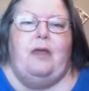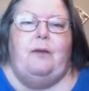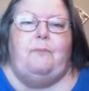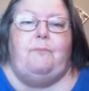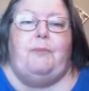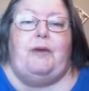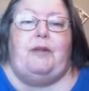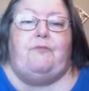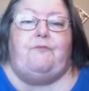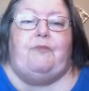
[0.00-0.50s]

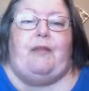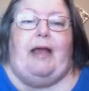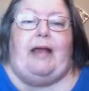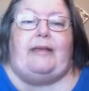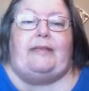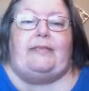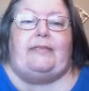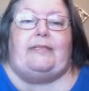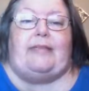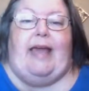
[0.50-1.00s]

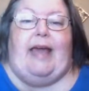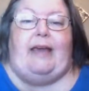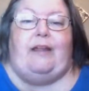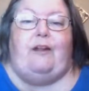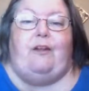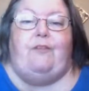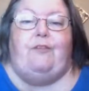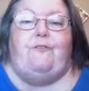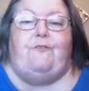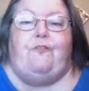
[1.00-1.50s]
Butterflies sat
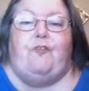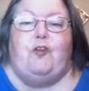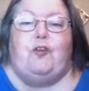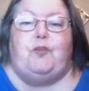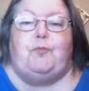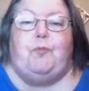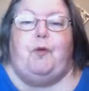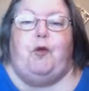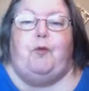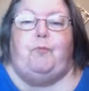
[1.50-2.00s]
on the
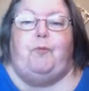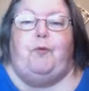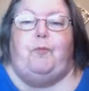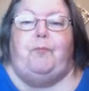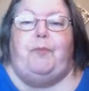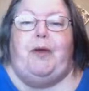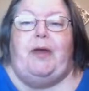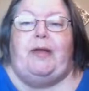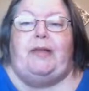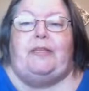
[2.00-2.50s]
first purple
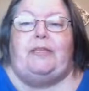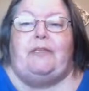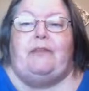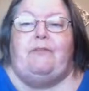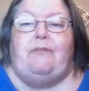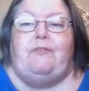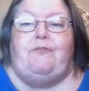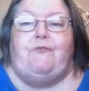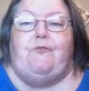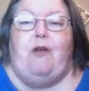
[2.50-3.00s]
buds
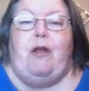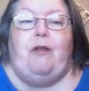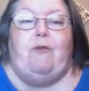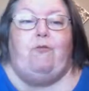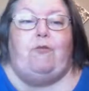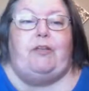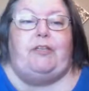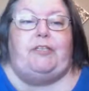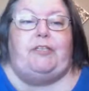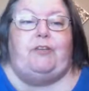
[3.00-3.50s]
of the
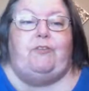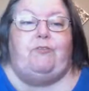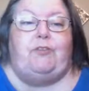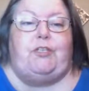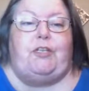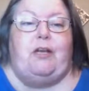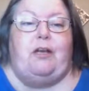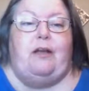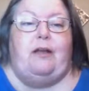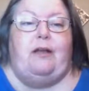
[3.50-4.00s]
fragrant deer
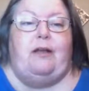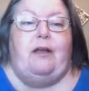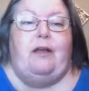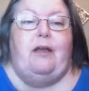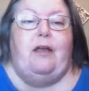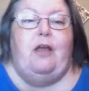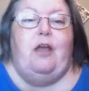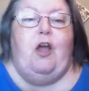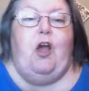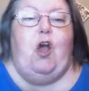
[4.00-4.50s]
tongue,
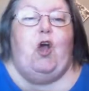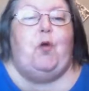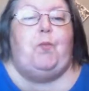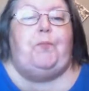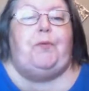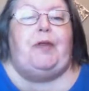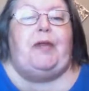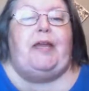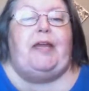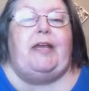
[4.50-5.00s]

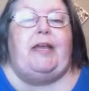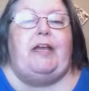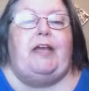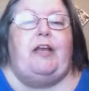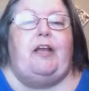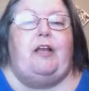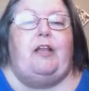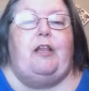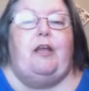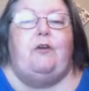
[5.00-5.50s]
opening
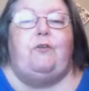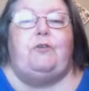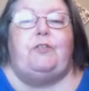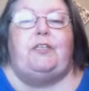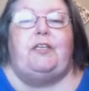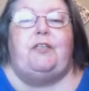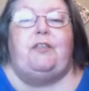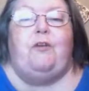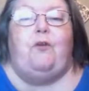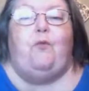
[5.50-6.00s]
and
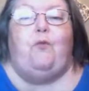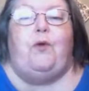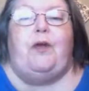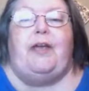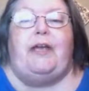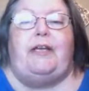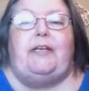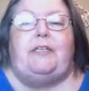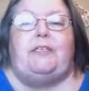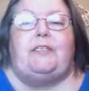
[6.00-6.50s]
closing their
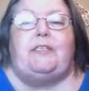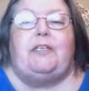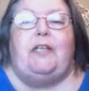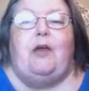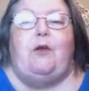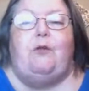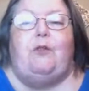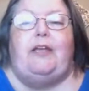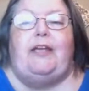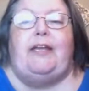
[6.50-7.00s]
wings
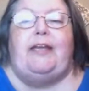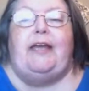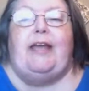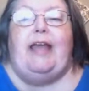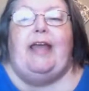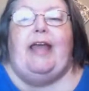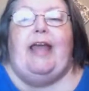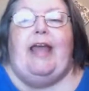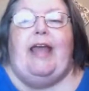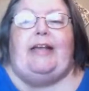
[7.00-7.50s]
slowly
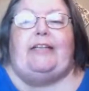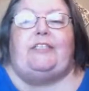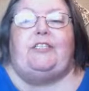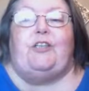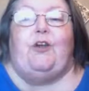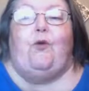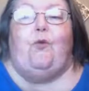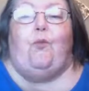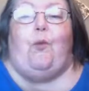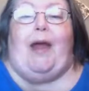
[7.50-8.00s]
as
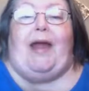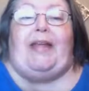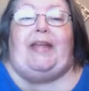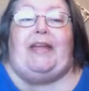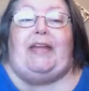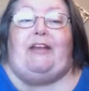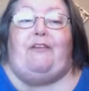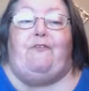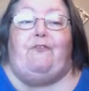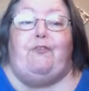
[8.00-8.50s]
though
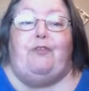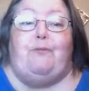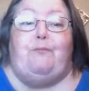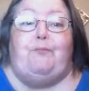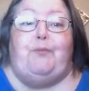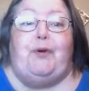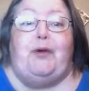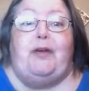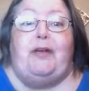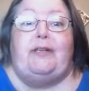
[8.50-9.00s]
waiting for the
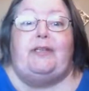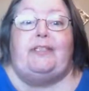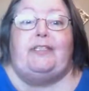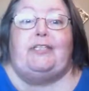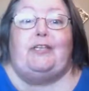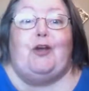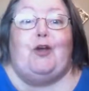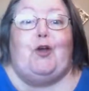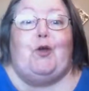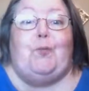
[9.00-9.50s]
buds
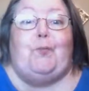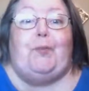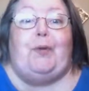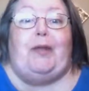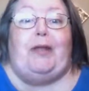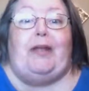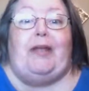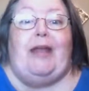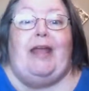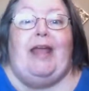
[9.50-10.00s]
to
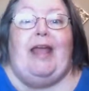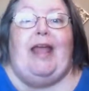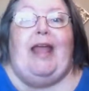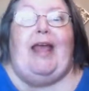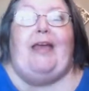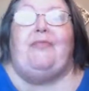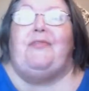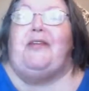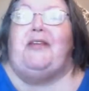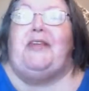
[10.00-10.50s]
open
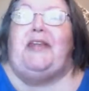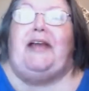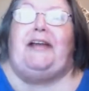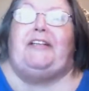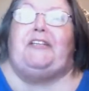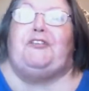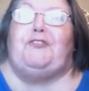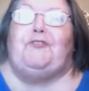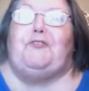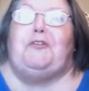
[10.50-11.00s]
and the
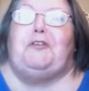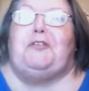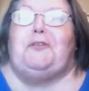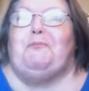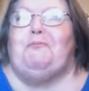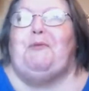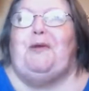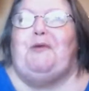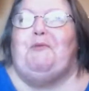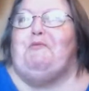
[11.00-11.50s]
nectar to
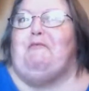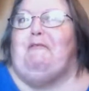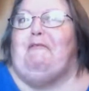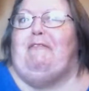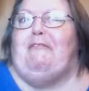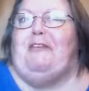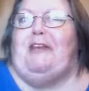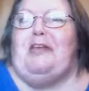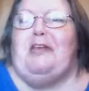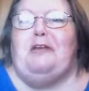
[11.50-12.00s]
be
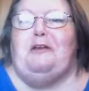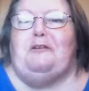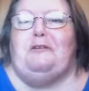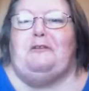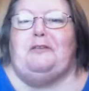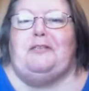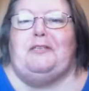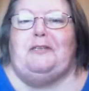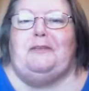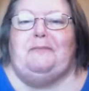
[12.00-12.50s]

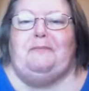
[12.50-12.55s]
revealed.